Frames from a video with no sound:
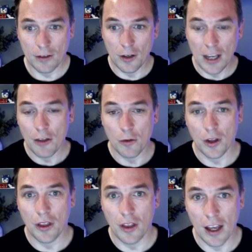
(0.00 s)
together
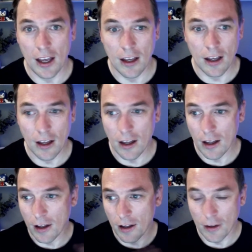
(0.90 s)
with
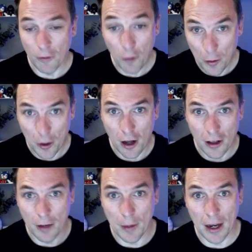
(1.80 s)
a former
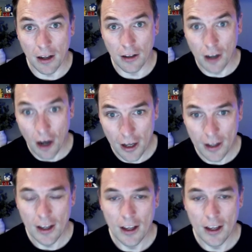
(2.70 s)
colleague of mine called Kai.